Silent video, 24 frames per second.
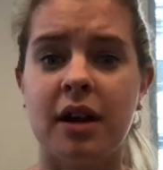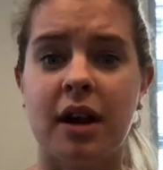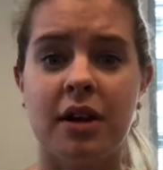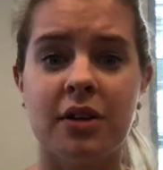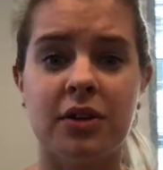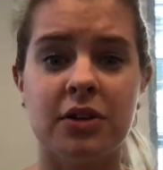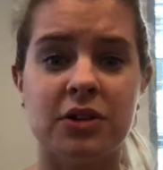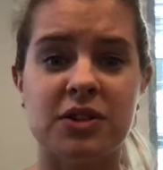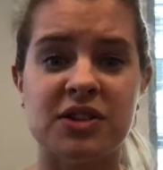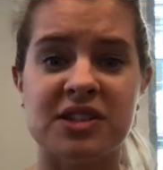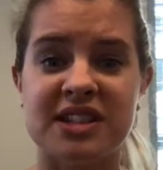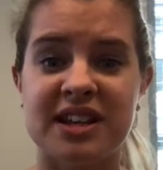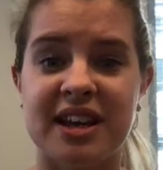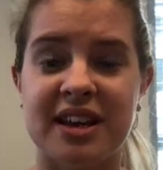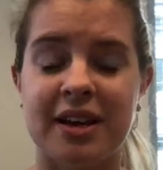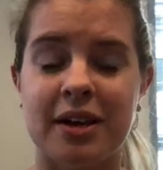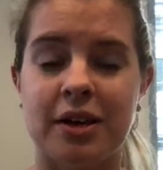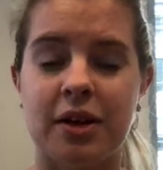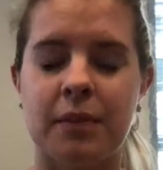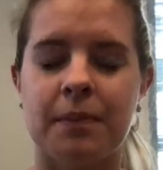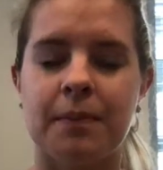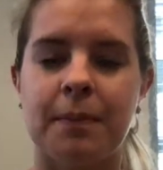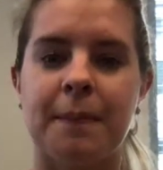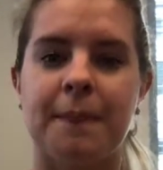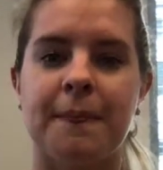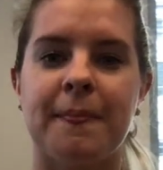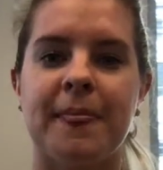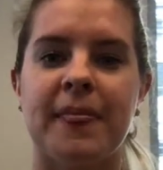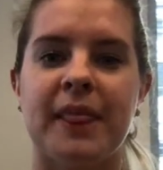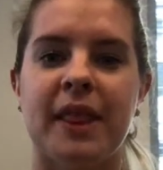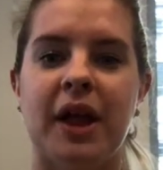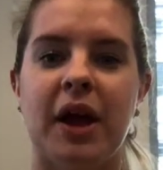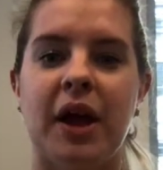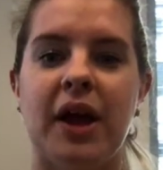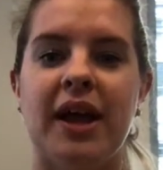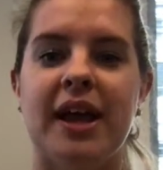understand
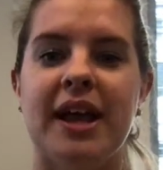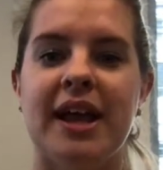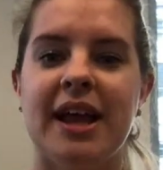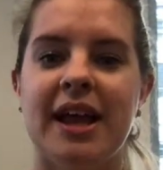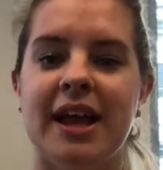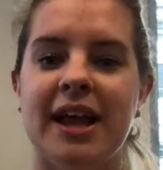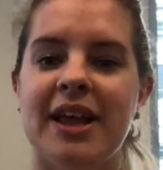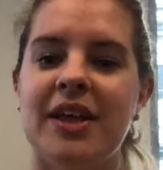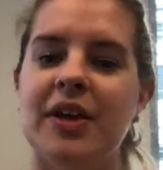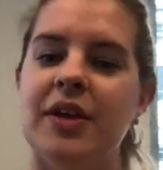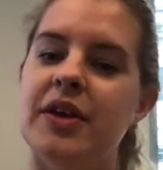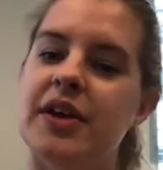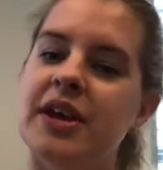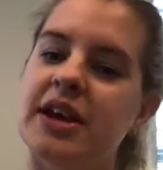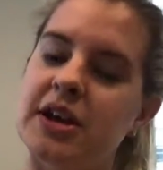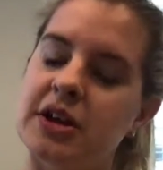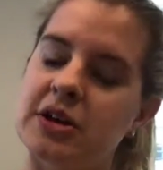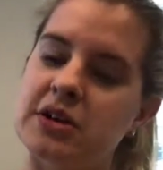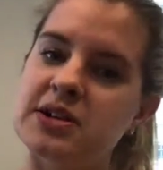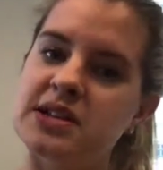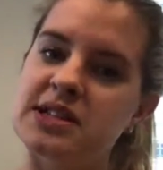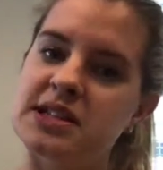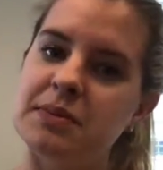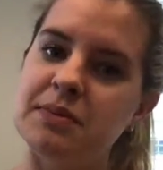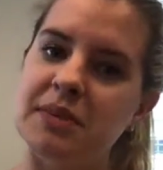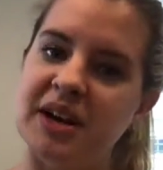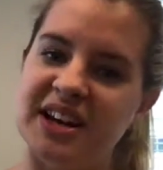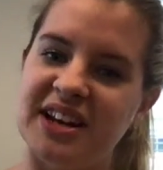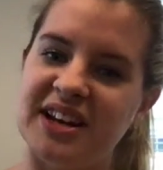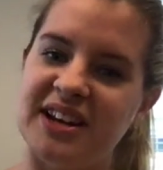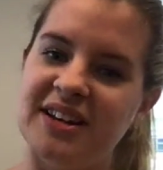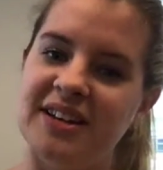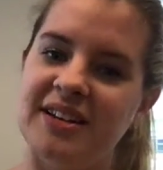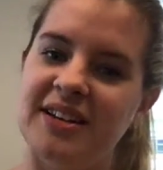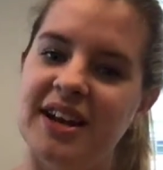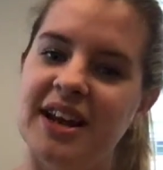here's the
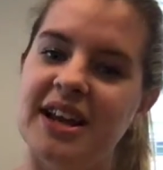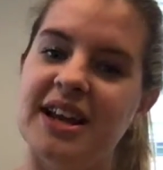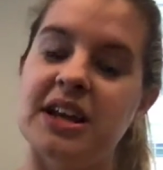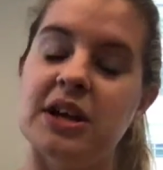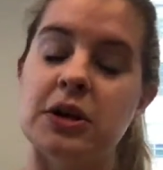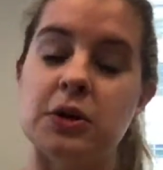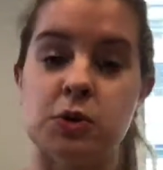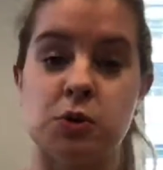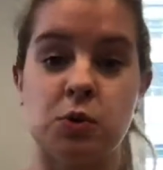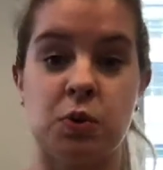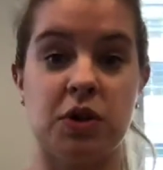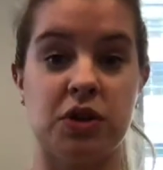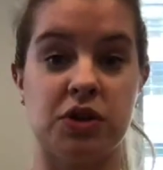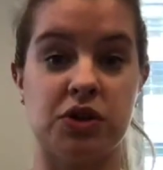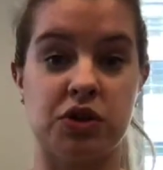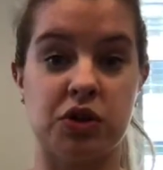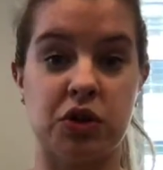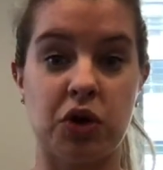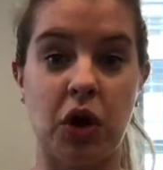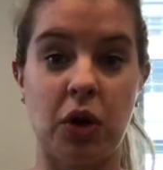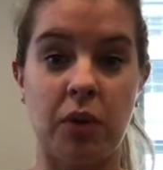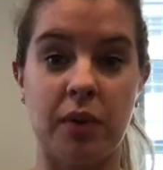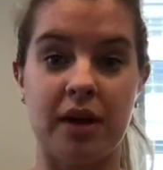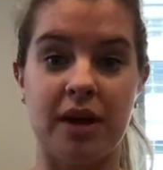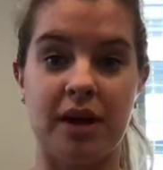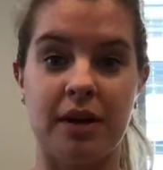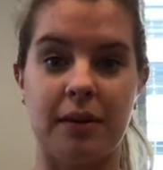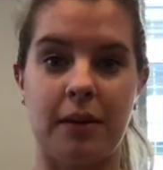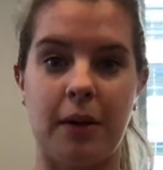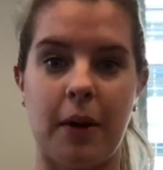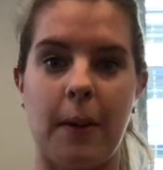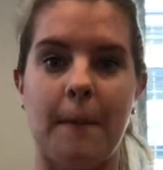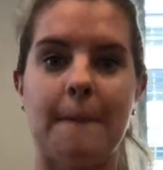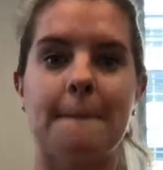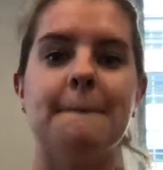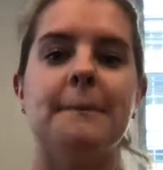money and here's where it's going,
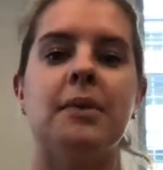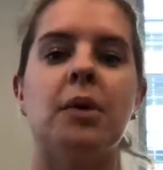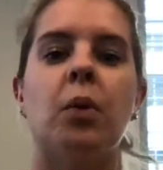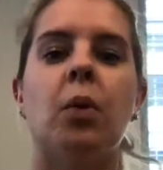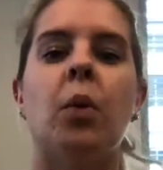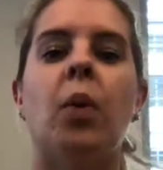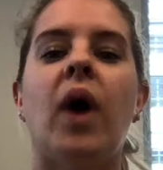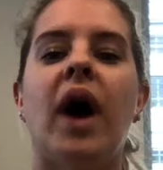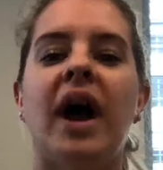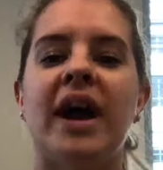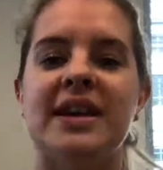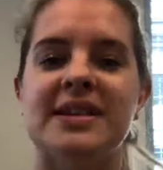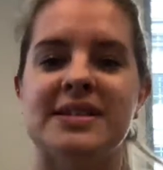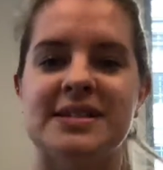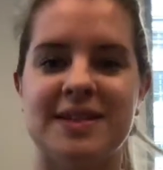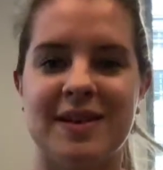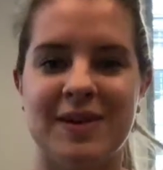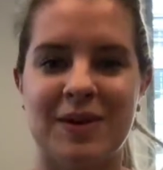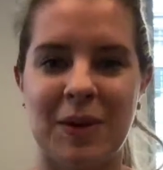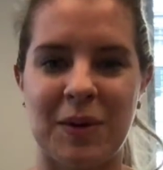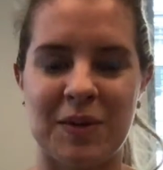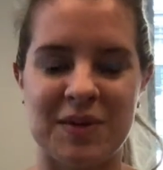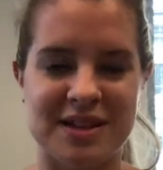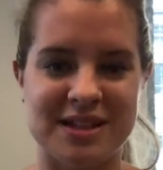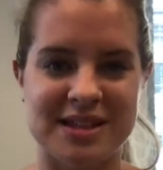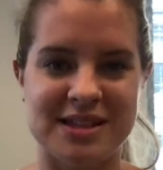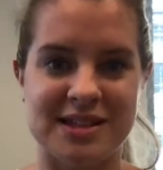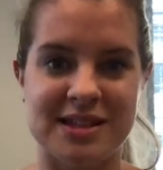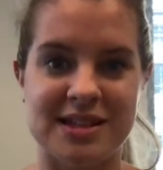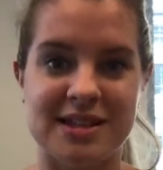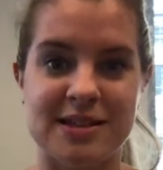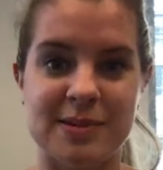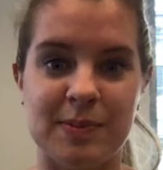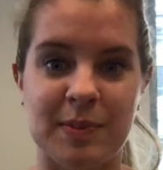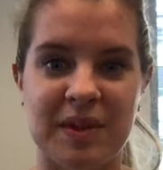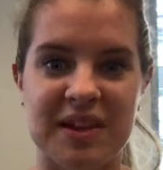but why is it going to
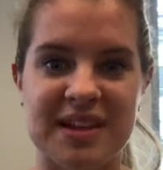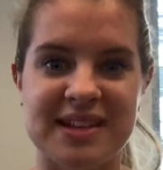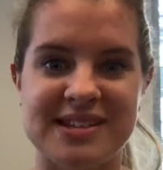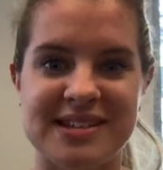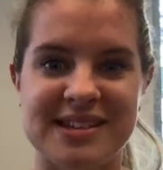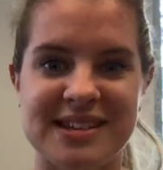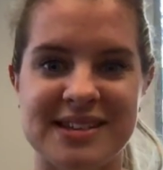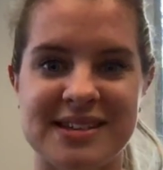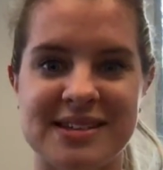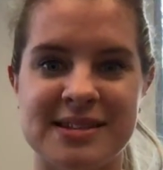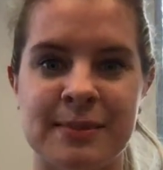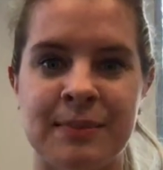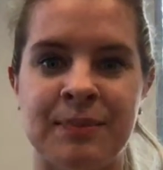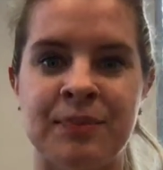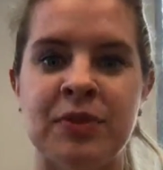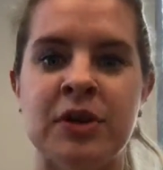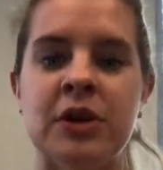these places?